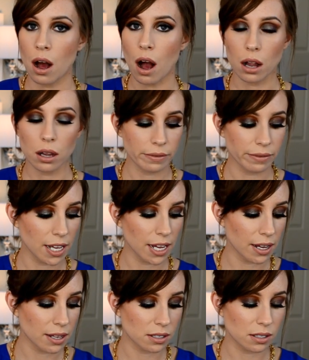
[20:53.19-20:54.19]
All of
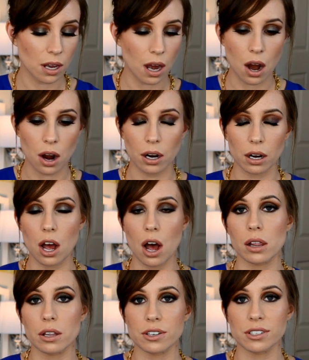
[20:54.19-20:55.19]
these are
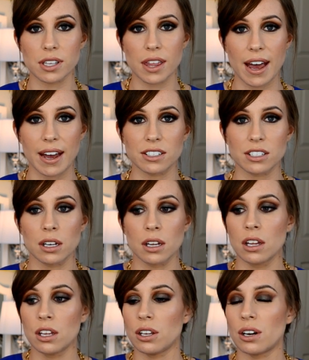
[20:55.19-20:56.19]
colors that
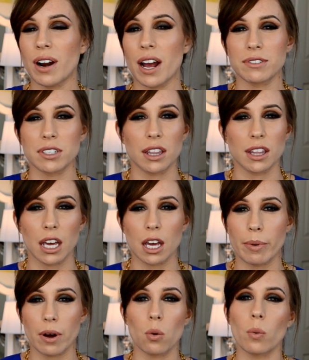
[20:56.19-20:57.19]
you don't have to think
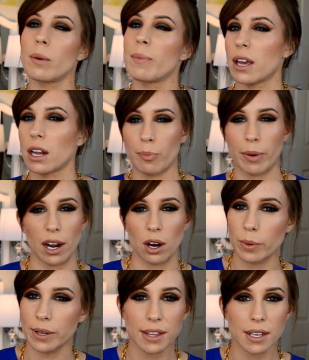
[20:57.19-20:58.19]
about, what am I going to pair
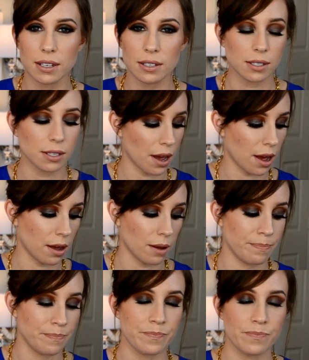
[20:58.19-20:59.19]
with this? Um,
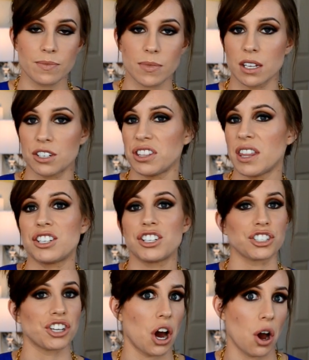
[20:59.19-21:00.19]
it, they
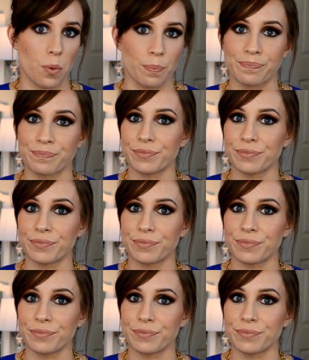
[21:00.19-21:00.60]
just go.